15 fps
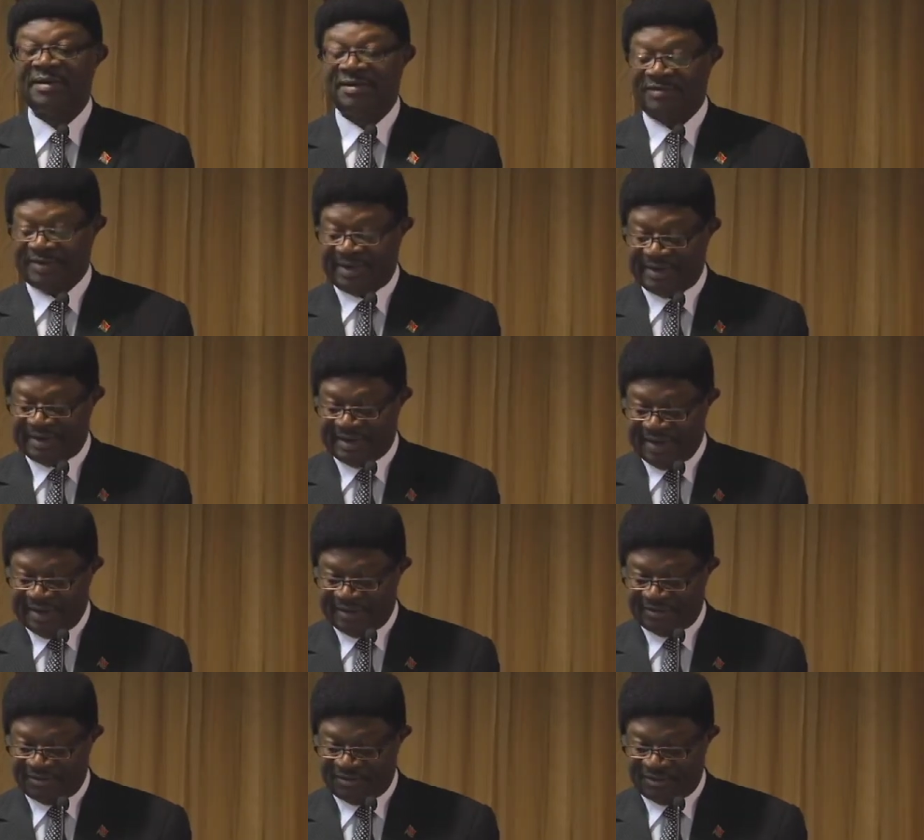
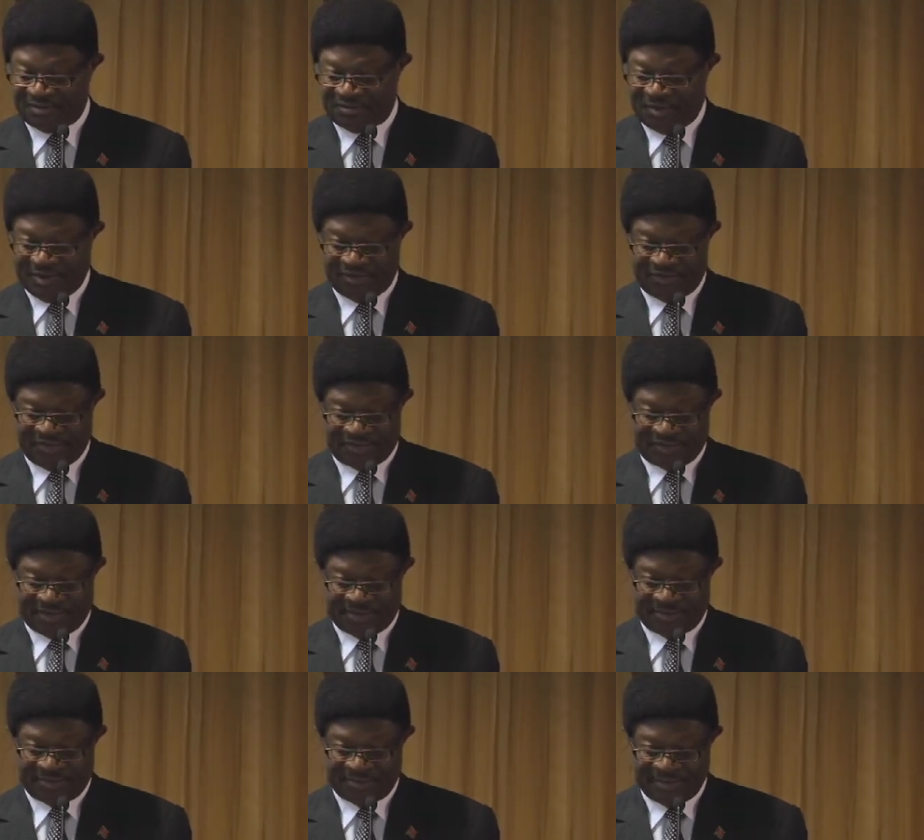standardized response
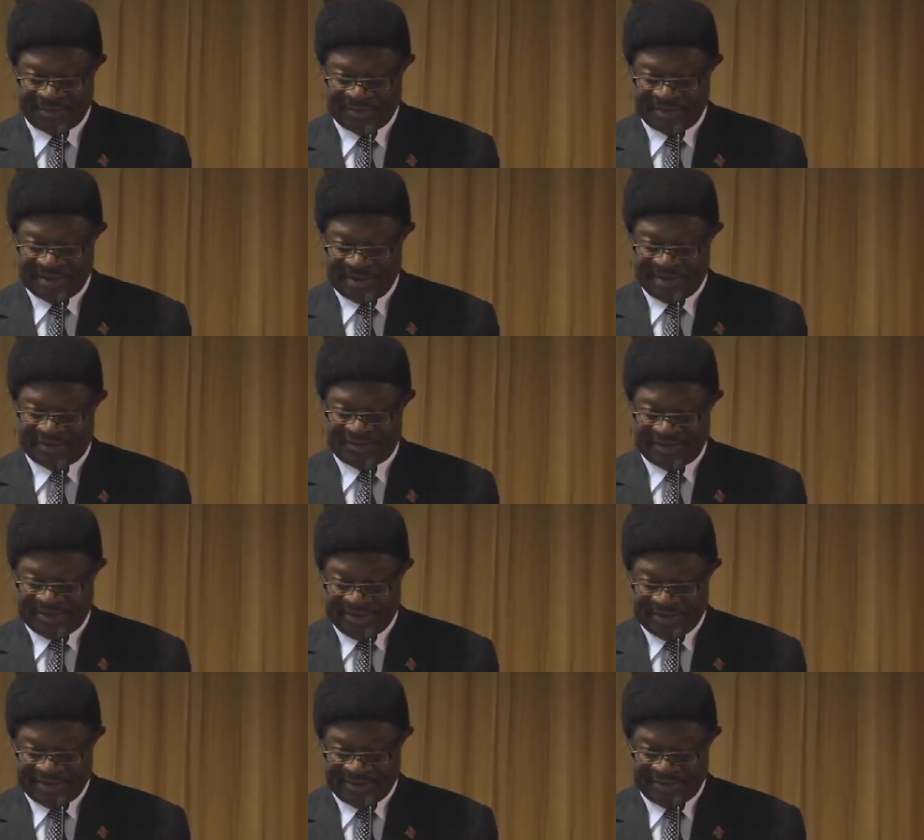system and its
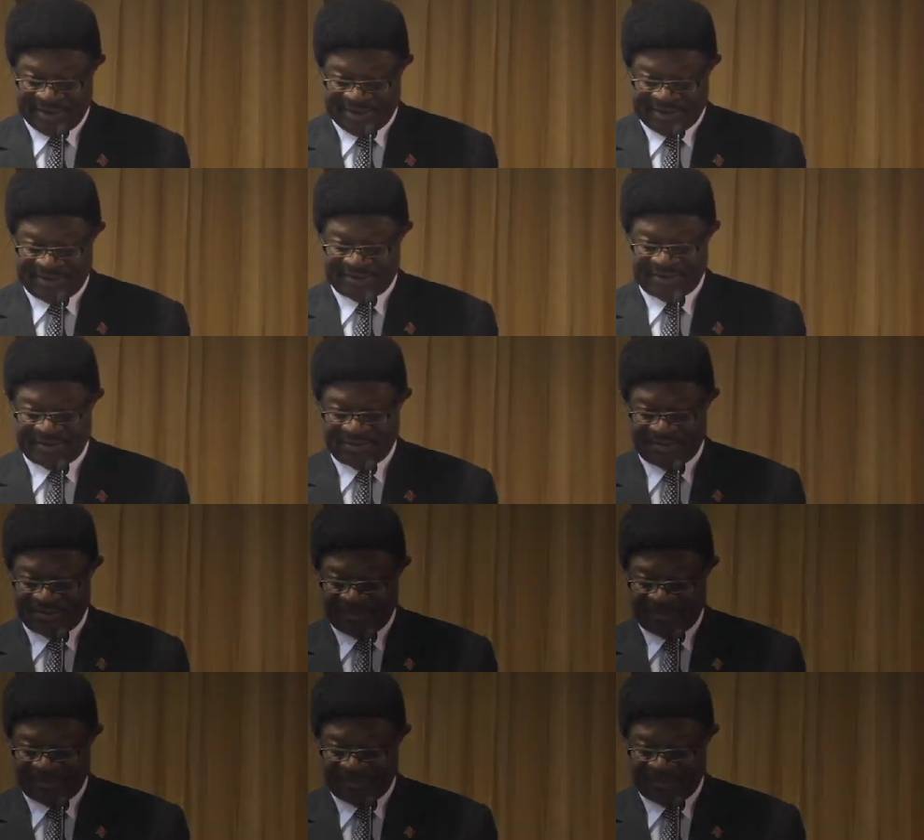attendant mechanisms.